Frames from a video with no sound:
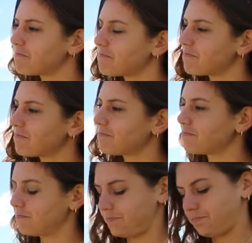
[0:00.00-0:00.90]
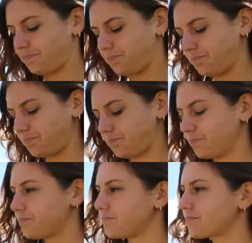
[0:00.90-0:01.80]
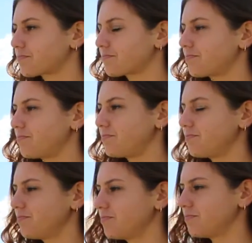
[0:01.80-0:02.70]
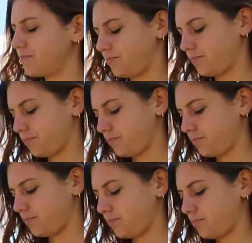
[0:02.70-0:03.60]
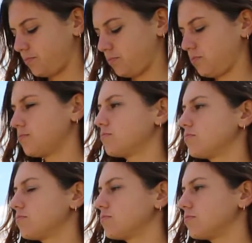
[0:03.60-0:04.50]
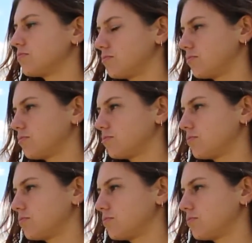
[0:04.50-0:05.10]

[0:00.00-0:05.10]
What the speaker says: (not speaking)